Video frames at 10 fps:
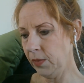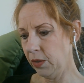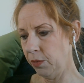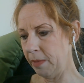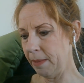
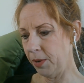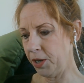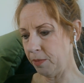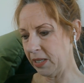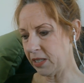Remember,
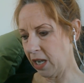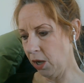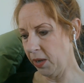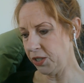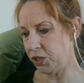you must
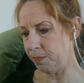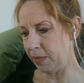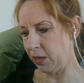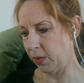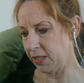always
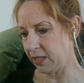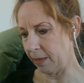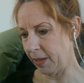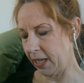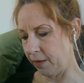be one step
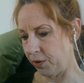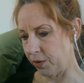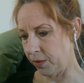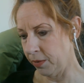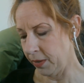ahead of
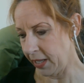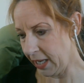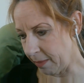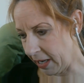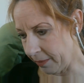your enemy.